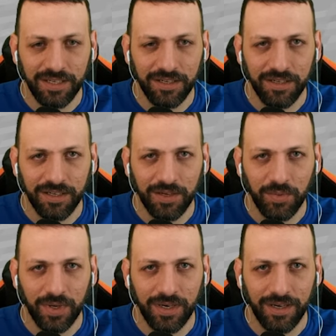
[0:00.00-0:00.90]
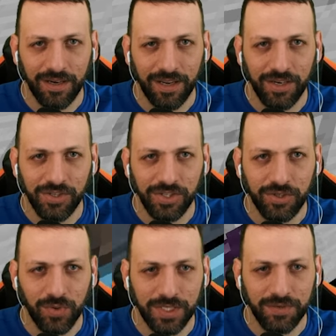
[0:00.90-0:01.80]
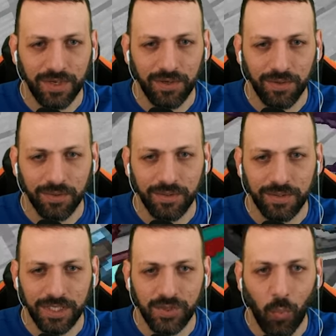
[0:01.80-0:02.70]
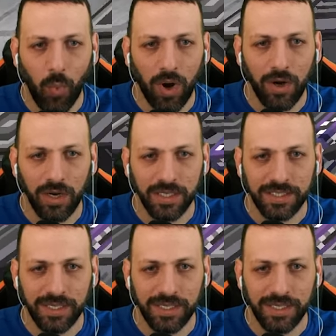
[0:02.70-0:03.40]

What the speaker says: our energy transfer node. It's wireless